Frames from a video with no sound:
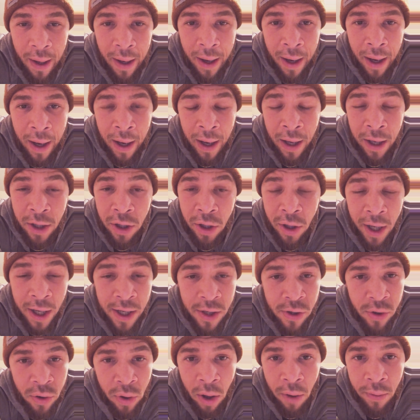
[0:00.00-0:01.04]
uh, you
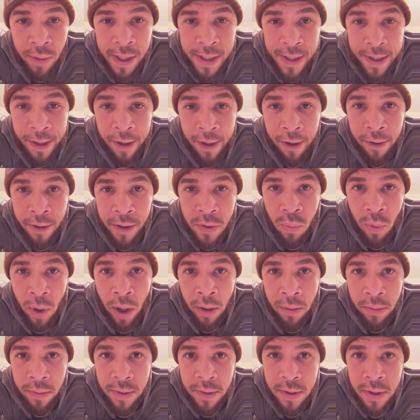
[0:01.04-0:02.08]
guys are always here as
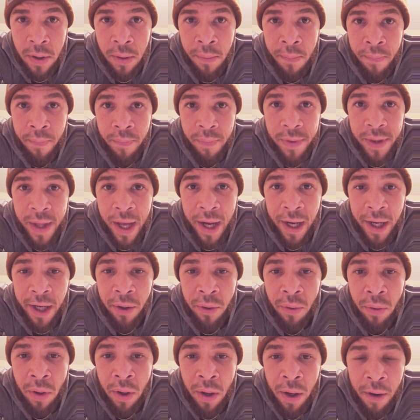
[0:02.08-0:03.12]
well. So thank
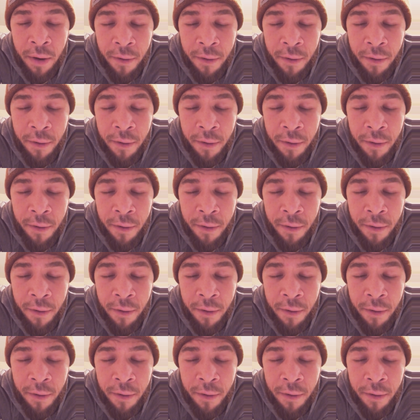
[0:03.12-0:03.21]
you.